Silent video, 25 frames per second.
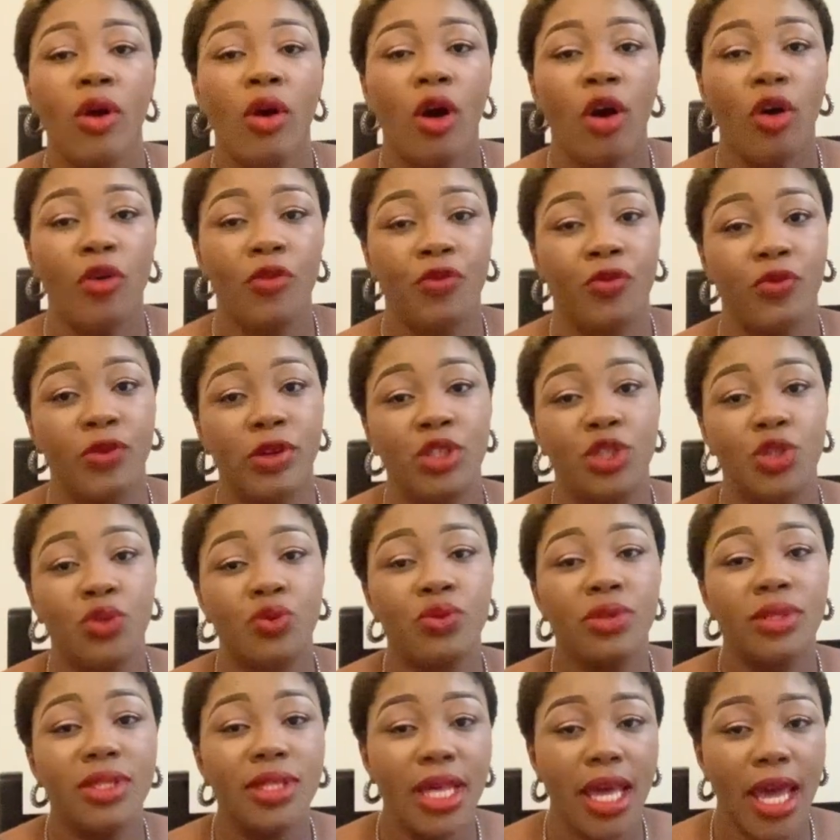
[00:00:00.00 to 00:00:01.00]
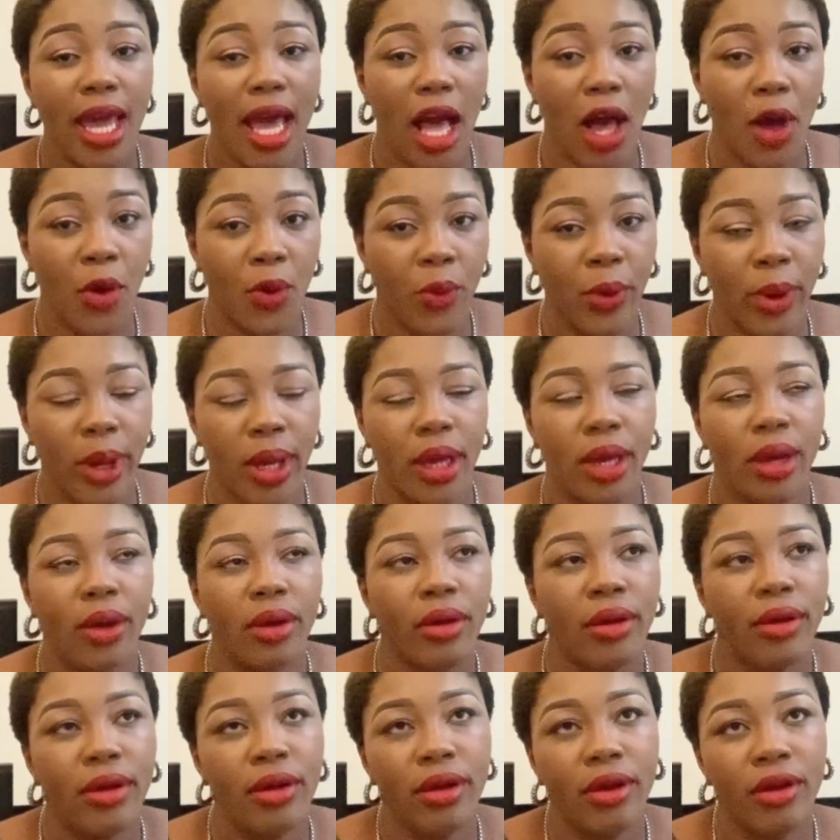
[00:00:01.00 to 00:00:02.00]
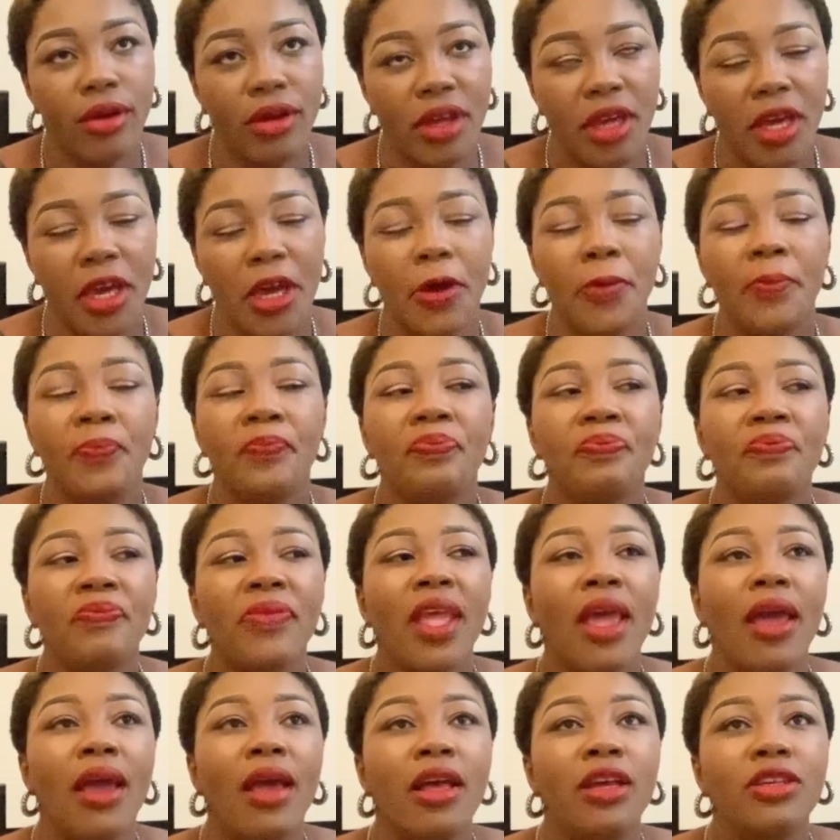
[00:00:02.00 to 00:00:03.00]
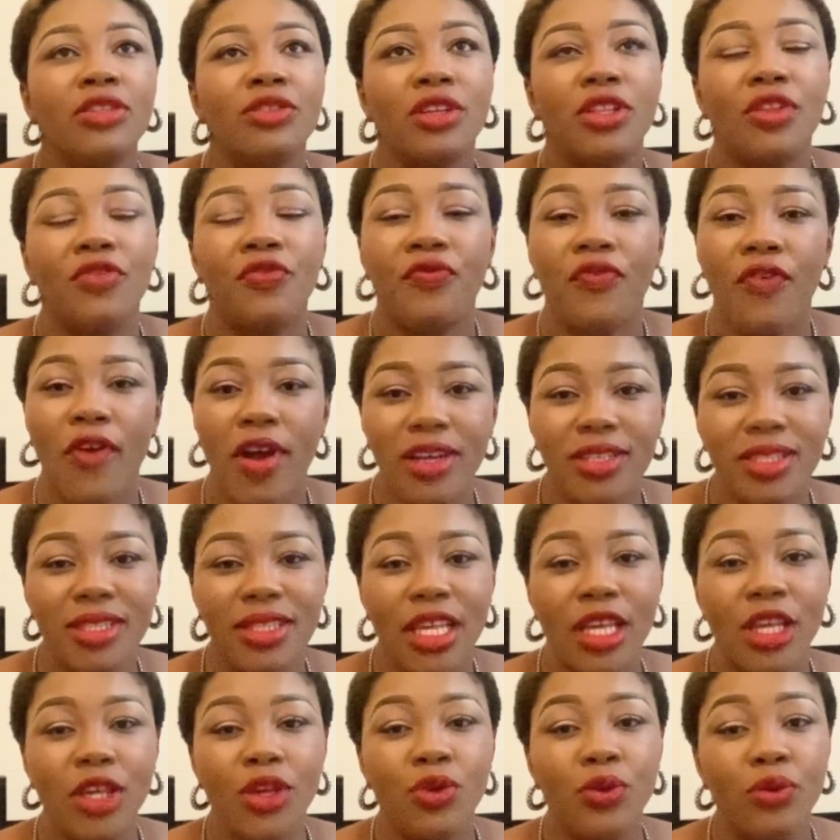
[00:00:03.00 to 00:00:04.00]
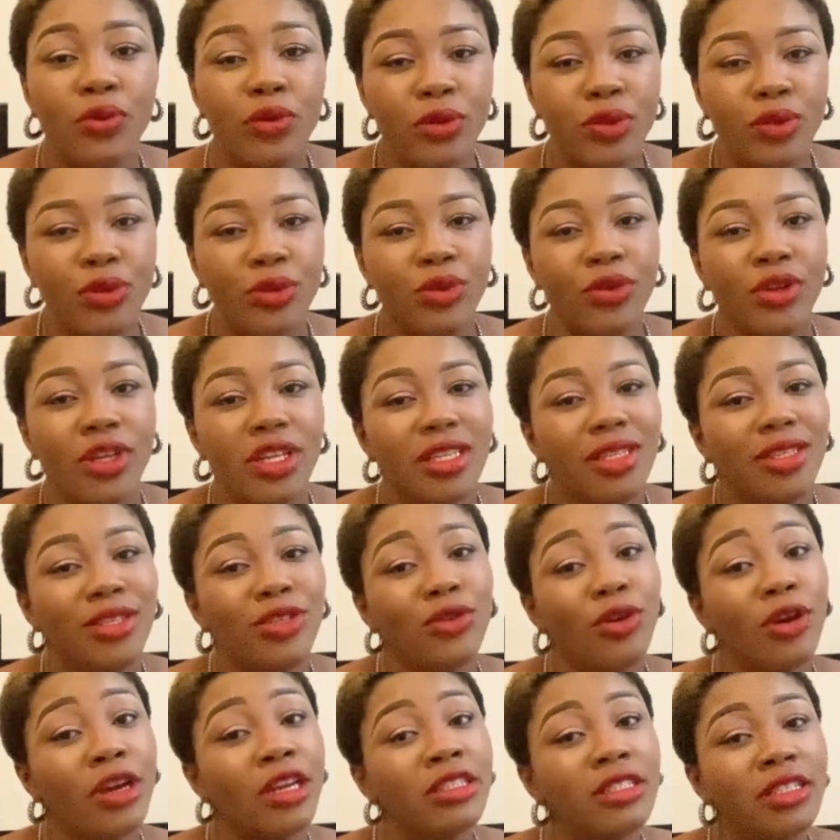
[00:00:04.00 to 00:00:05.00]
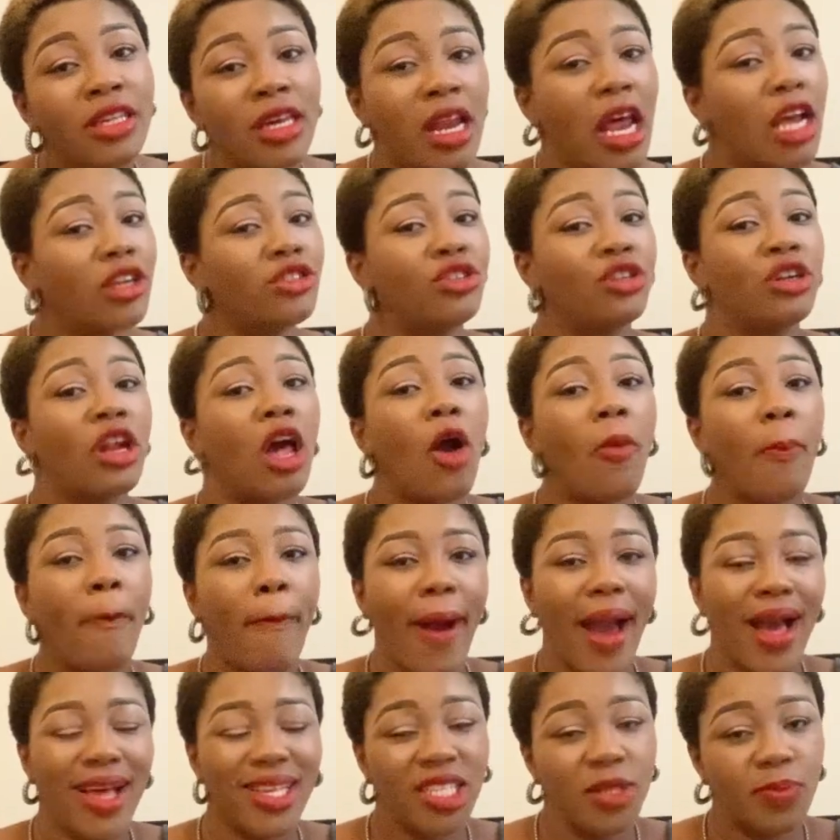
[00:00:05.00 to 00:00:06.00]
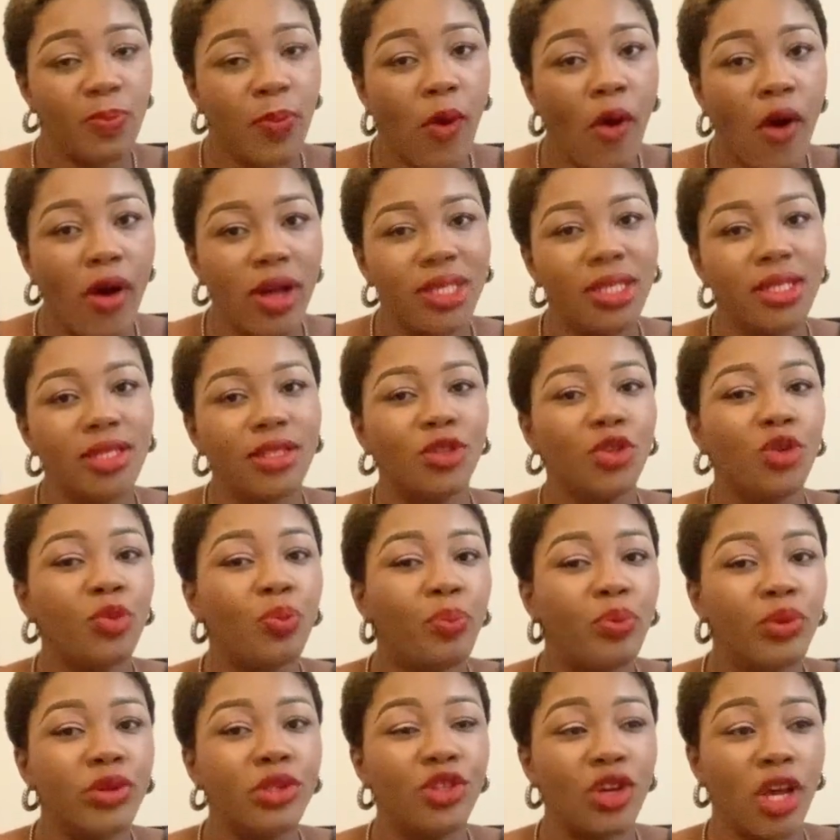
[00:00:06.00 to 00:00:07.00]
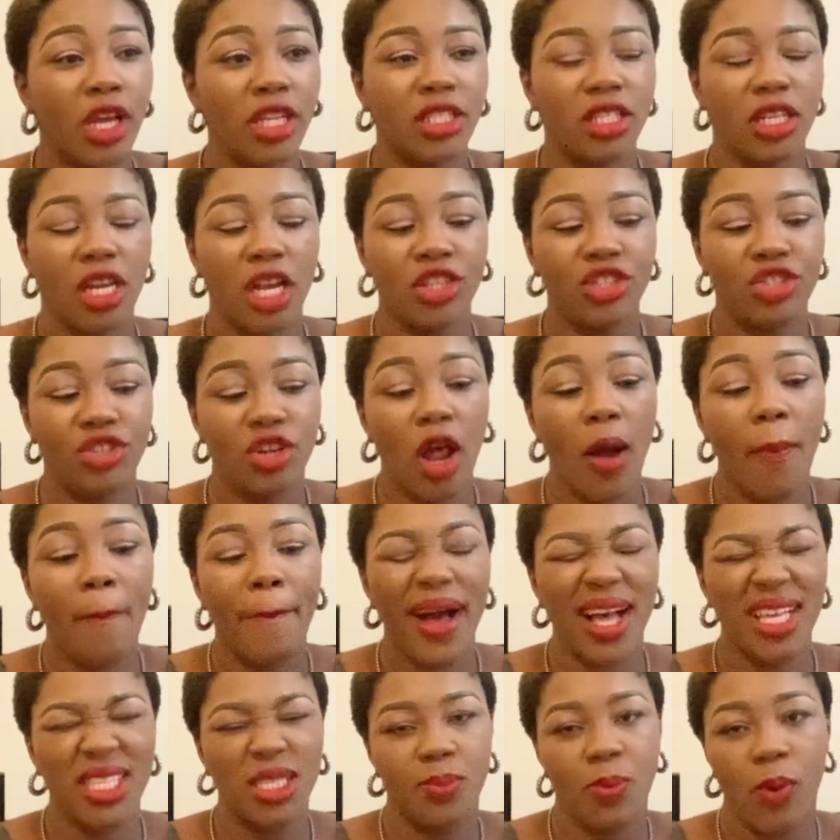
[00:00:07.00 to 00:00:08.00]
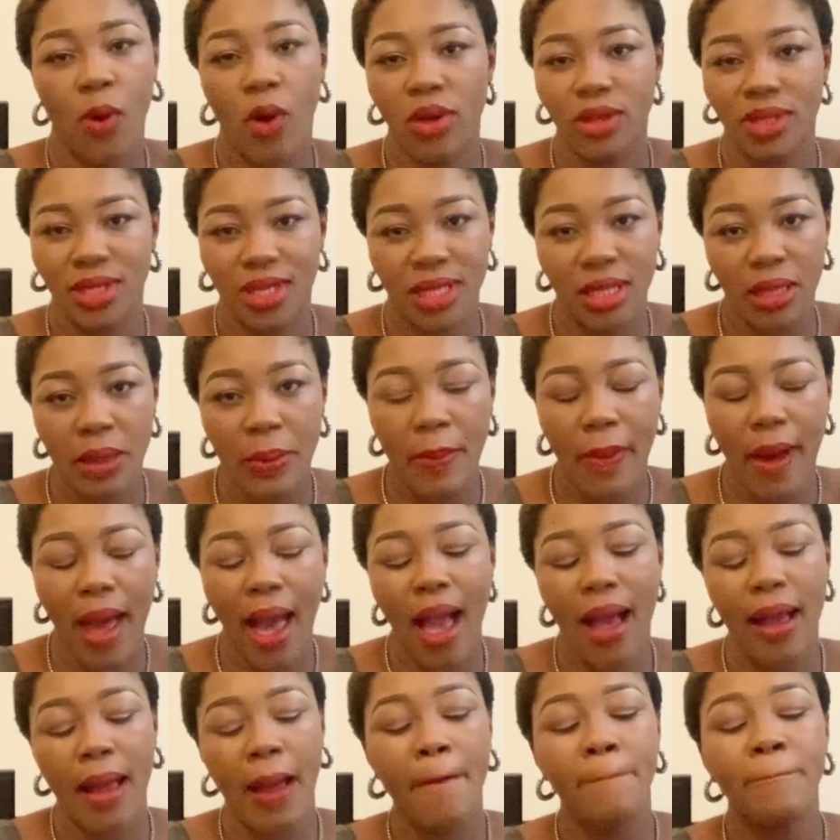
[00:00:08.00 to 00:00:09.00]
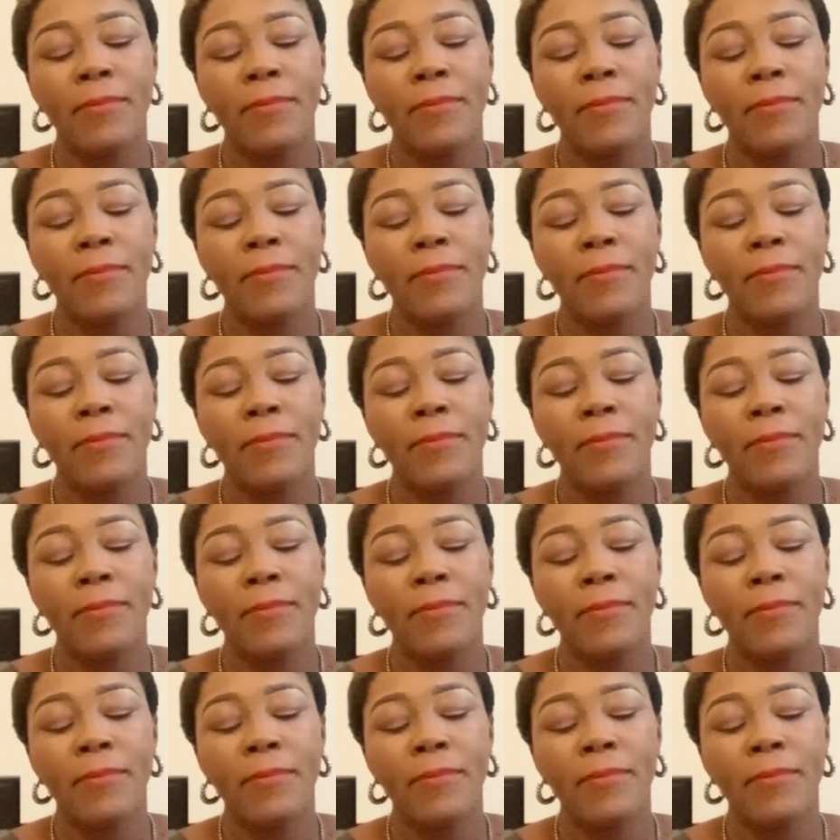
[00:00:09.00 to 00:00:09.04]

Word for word: of which you stay away, okay? So the first thing you will do is your international passport. You put your international passport in the bag.